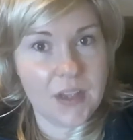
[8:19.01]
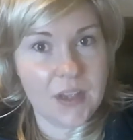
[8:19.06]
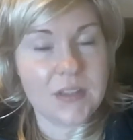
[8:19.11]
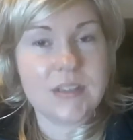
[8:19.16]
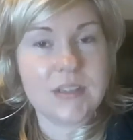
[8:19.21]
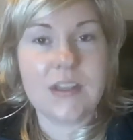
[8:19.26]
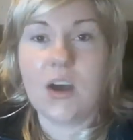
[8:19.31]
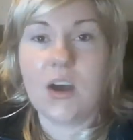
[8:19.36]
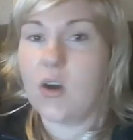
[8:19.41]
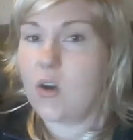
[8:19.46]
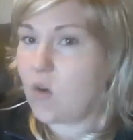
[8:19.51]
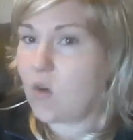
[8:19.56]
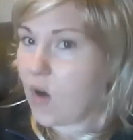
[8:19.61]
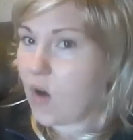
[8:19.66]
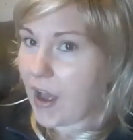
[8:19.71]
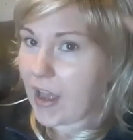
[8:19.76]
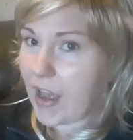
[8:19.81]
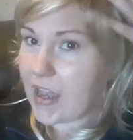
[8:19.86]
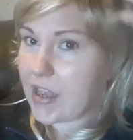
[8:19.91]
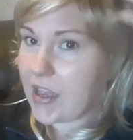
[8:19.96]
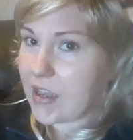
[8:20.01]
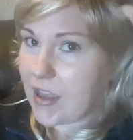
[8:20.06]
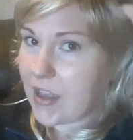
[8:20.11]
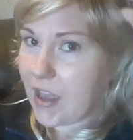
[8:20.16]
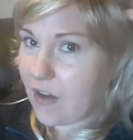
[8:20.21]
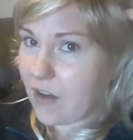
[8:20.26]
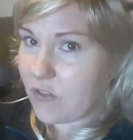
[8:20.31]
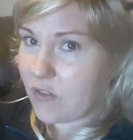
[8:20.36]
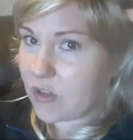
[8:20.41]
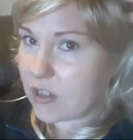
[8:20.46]
So I
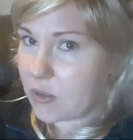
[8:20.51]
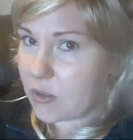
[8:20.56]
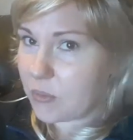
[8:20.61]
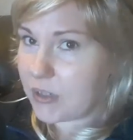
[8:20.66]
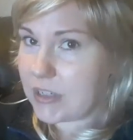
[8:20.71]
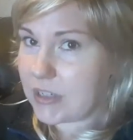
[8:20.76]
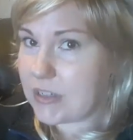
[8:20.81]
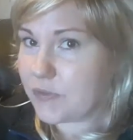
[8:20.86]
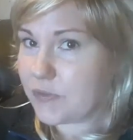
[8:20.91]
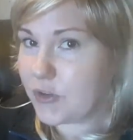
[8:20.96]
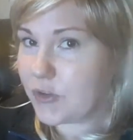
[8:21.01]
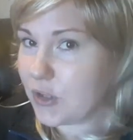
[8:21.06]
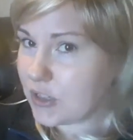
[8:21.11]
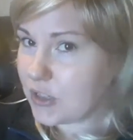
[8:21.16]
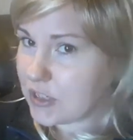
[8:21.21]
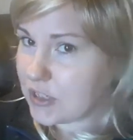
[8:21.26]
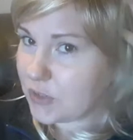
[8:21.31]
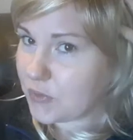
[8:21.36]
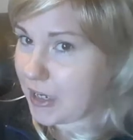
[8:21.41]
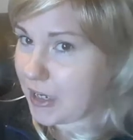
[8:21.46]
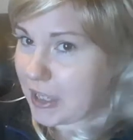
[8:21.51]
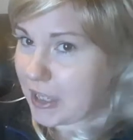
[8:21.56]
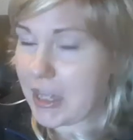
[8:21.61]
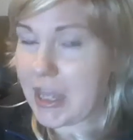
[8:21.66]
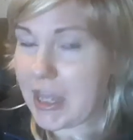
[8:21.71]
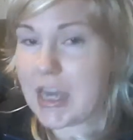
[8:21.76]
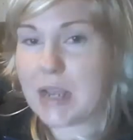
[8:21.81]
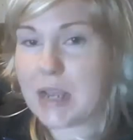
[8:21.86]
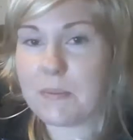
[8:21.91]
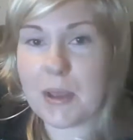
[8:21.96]
have a little bit of difficulty
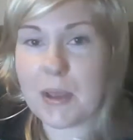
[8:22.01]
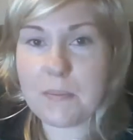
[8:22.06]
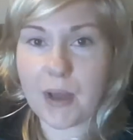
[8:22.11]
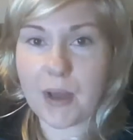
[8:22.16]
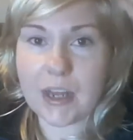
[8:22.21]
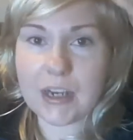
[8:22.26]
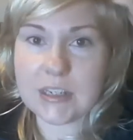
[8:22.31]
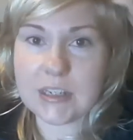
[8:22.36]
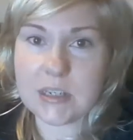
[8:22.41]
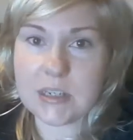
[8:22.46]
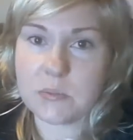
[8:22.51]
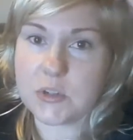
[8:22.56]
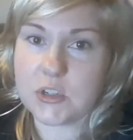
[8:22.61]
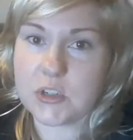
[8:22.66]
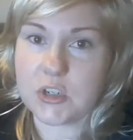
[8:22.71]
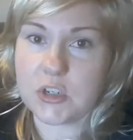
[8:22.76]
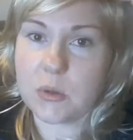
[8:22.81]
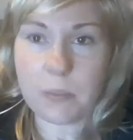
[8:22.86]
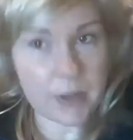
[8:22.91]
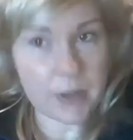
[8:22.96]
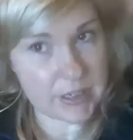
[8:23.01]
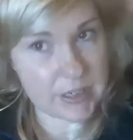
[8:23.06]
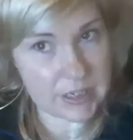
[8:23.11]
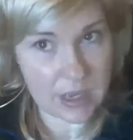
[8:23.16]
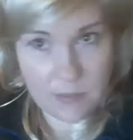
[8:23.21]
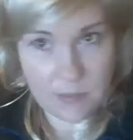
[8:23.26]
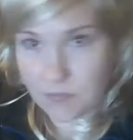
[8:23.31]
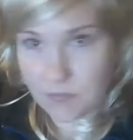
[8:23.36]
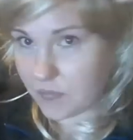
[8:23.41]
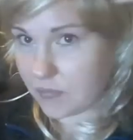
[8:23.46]
regulating my body temperature, but
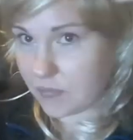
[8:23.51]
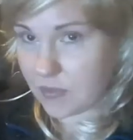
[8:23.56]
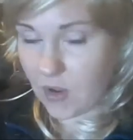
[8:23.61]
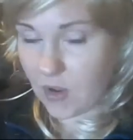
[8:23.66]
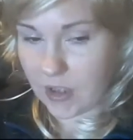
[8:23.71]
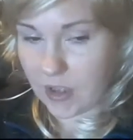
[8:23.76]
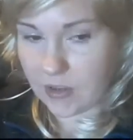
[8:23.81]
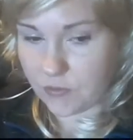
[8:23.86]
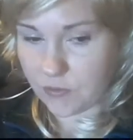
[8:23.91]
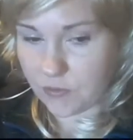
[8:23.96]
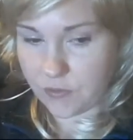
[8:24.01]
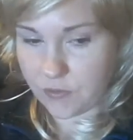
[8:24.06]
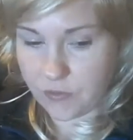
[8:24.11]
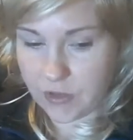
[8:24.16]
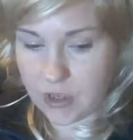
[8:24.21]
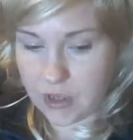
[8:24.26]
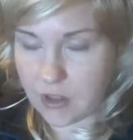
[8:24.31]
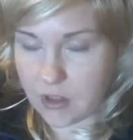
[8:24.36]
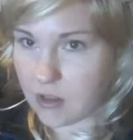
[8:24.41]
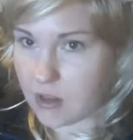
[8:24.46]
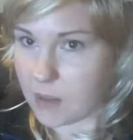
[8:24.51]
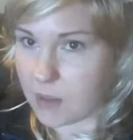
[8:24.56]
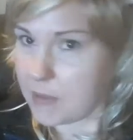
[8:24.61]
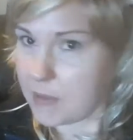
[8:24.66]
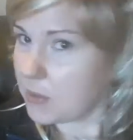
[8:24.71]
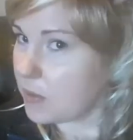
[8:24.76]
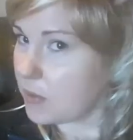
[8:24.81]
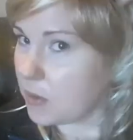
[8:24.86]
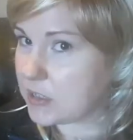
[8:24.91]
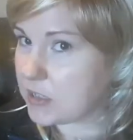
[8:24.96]
no, I can feel a
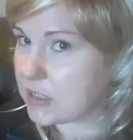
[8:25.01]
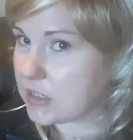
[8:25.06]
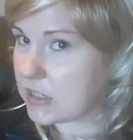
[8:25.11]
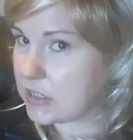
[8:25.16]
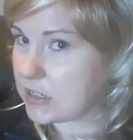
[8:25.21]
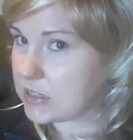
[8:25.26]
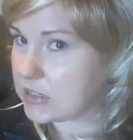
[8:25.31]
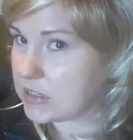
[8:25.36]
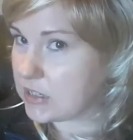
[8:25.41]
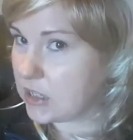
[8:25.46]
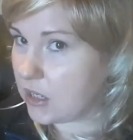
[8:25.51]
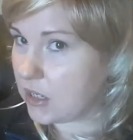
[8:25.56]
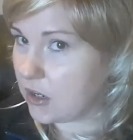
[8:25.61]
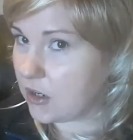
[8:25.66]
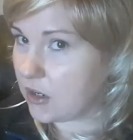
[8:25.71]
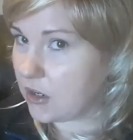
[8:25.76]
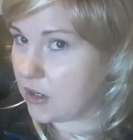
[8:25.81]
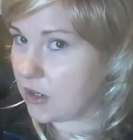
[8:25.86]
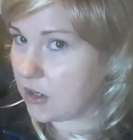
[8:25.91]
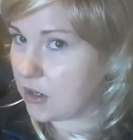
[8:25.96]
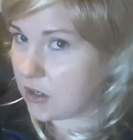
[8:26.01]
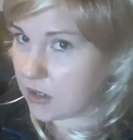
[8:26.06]
bit of permatease here